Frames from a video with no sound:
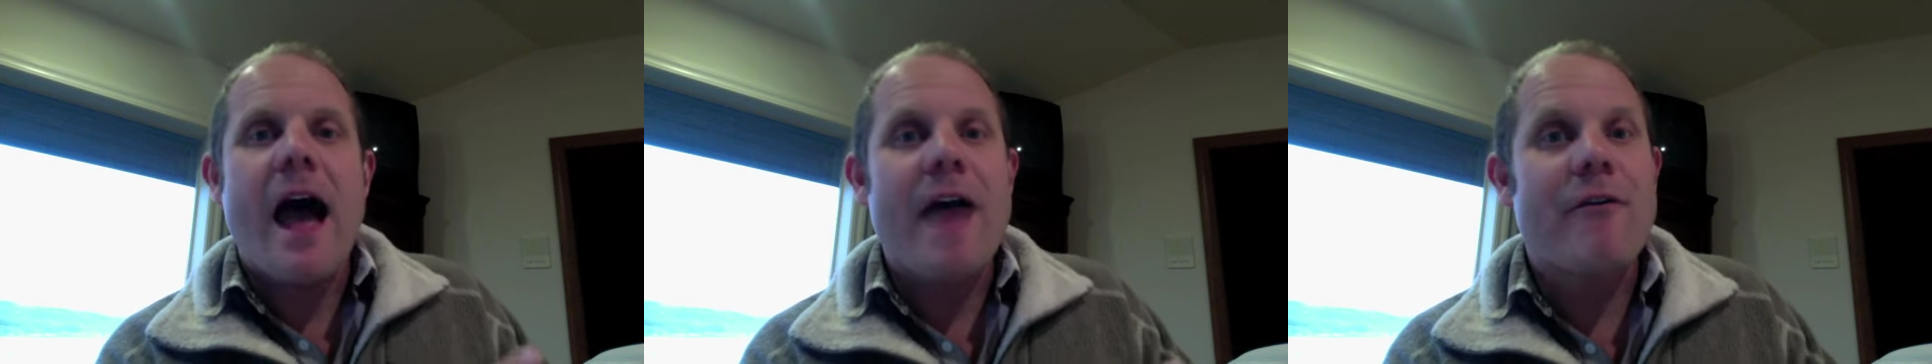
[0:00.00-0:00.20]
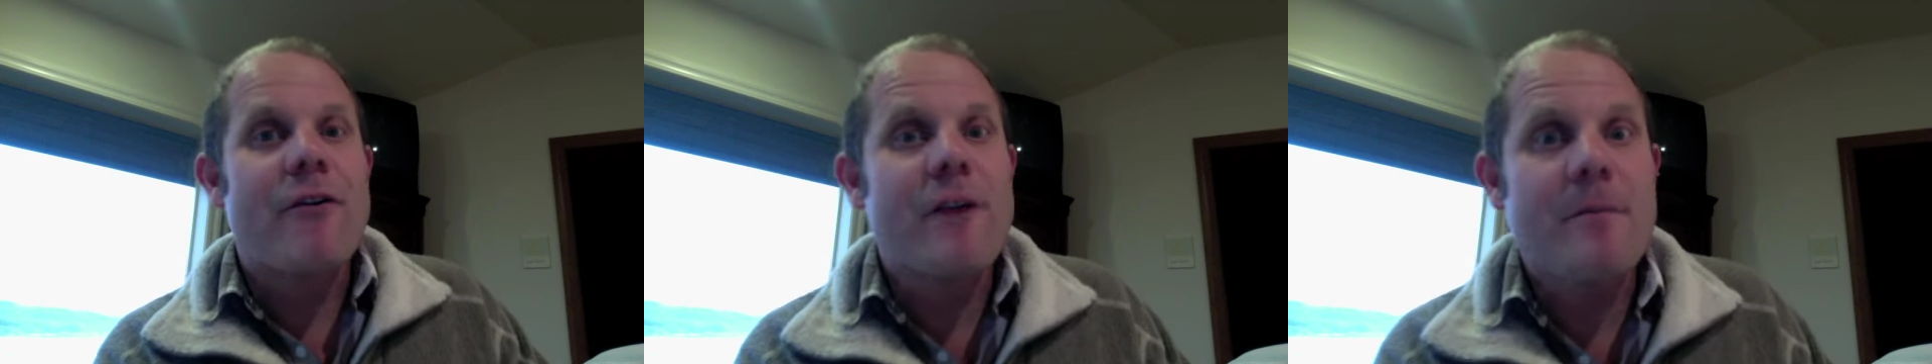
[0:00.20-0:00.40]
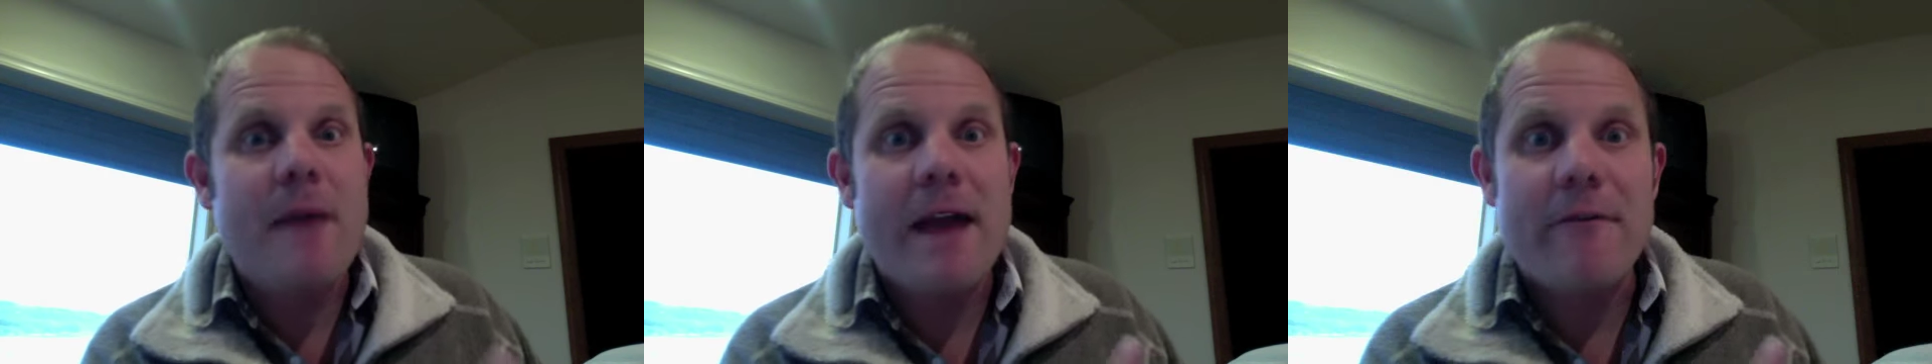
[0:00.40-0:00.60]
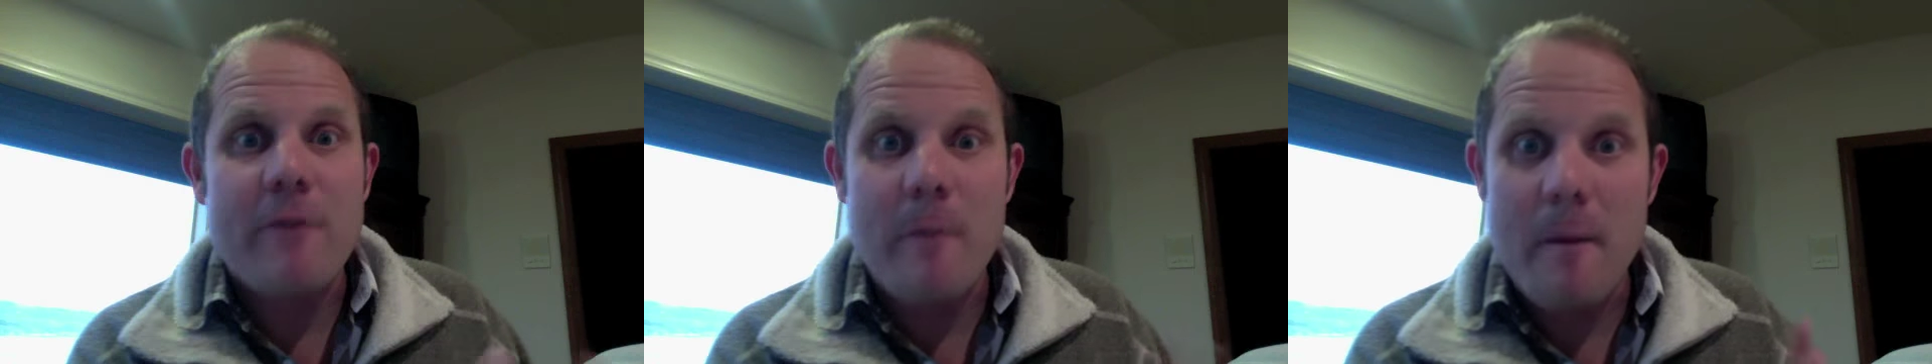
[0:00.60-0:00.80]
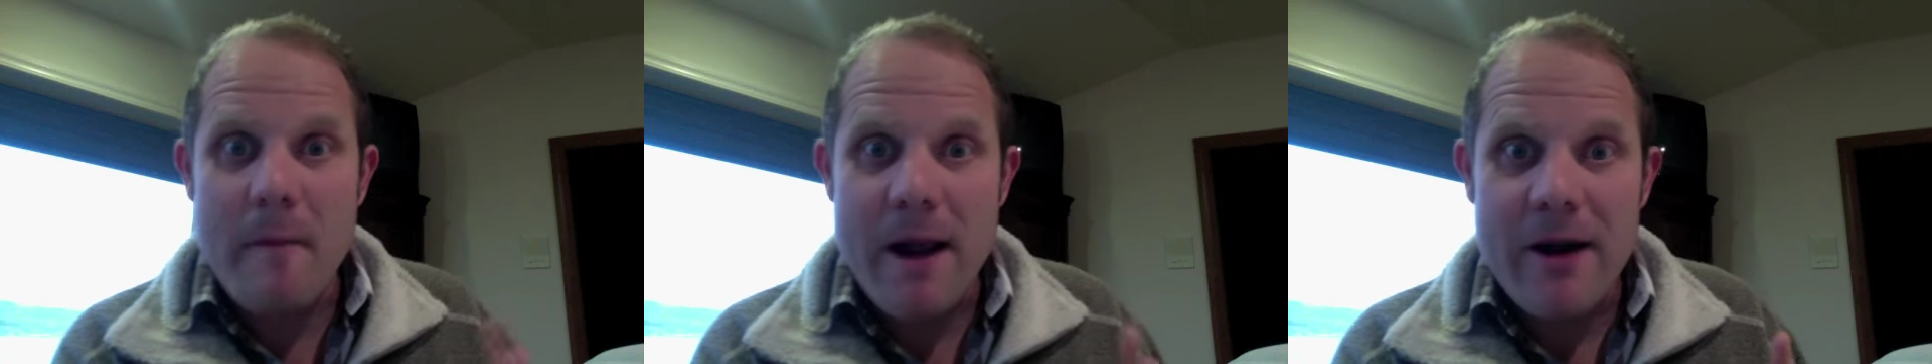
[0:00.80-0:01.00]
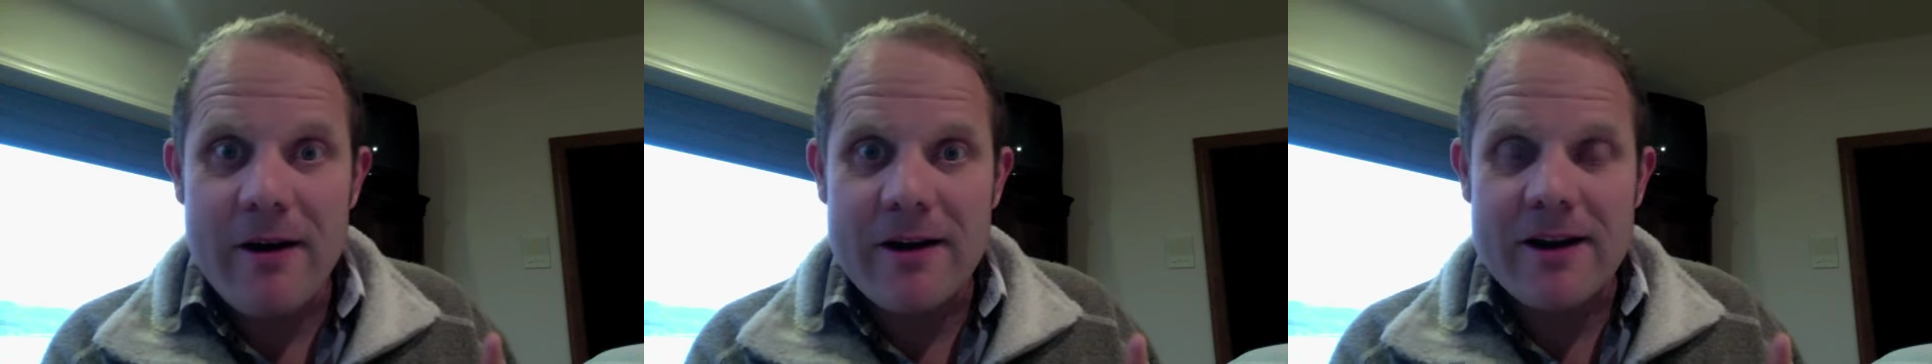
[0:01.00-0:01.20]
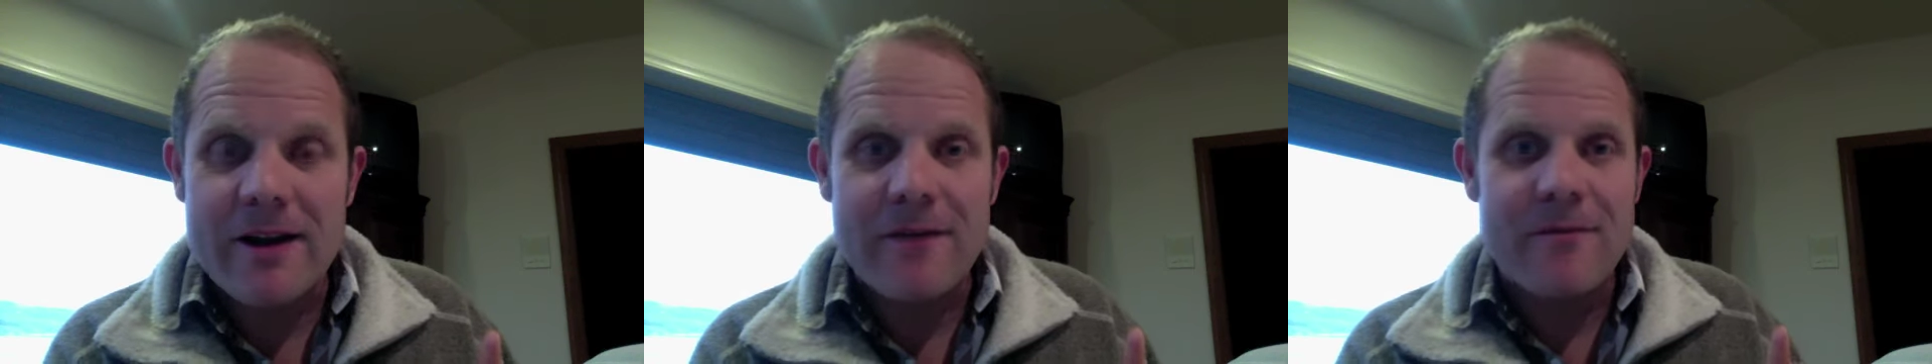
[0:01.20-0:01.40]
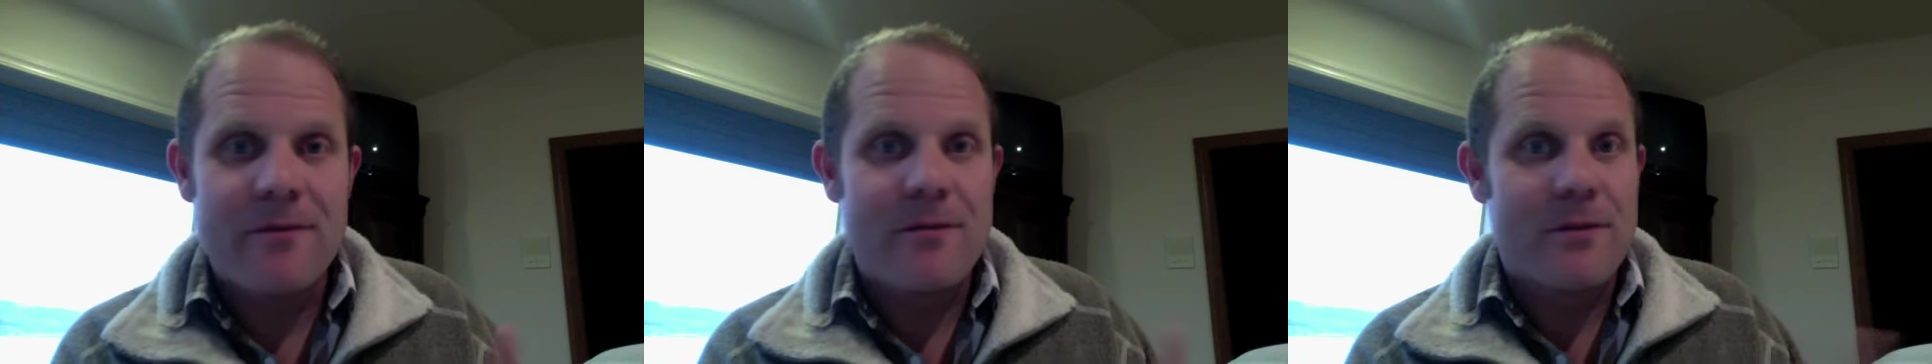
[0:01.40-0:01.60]
I've heard about it from
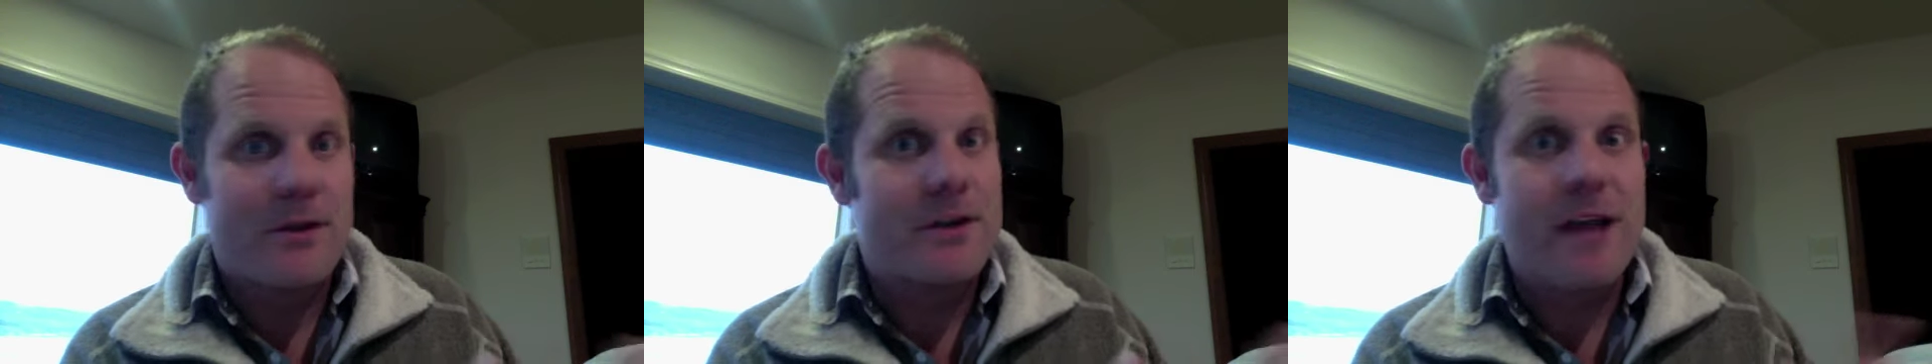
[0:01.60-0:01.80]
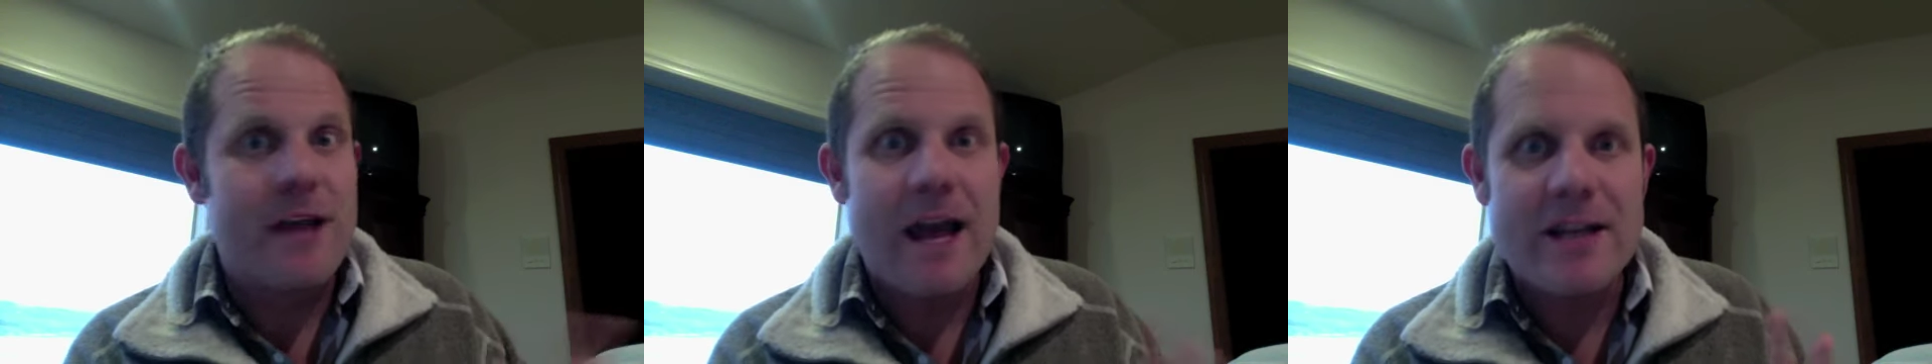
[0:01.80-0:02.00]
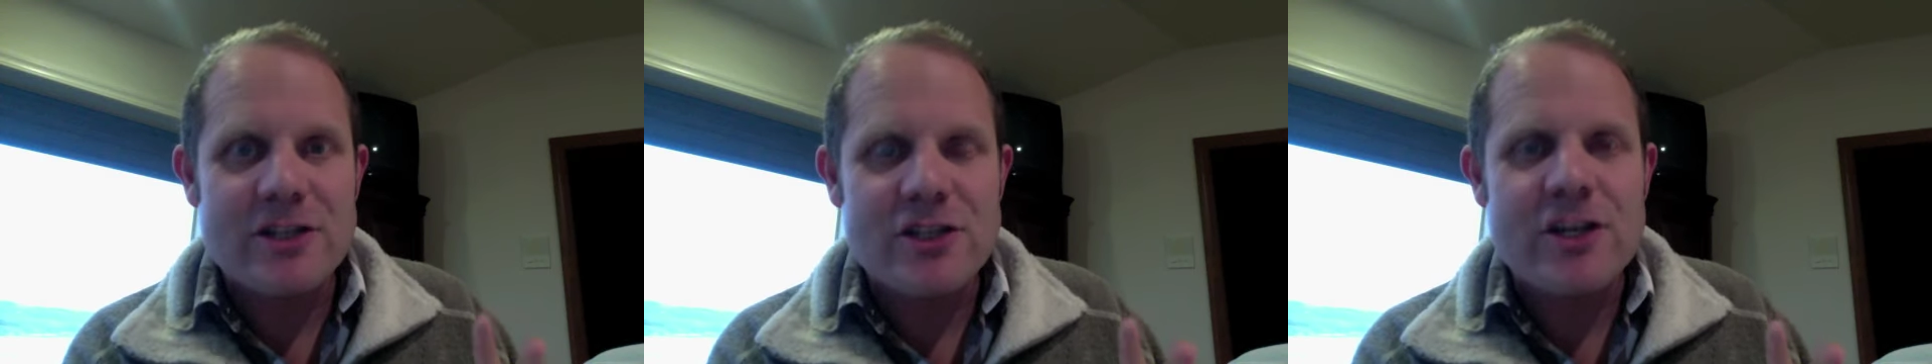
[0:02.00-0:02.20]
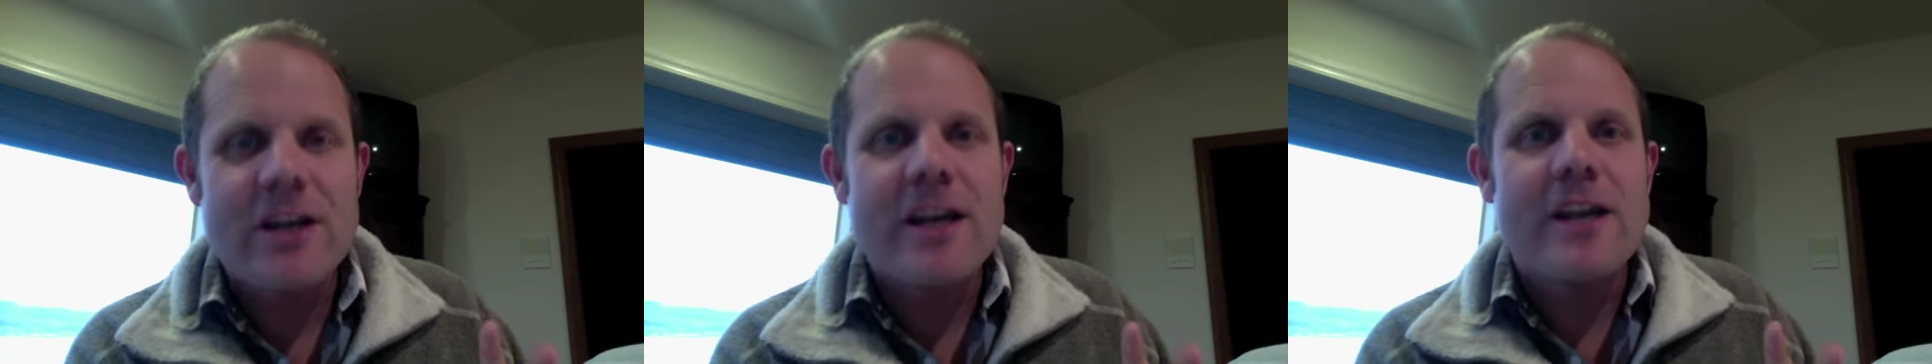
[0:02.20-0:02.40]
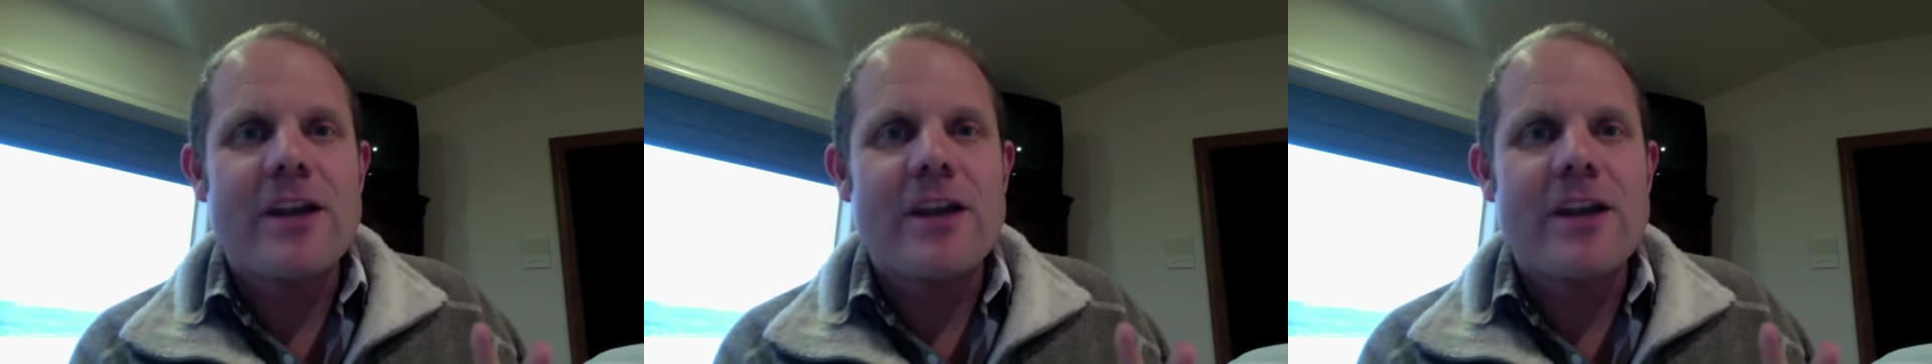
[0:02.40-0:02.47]
America, the Dutch,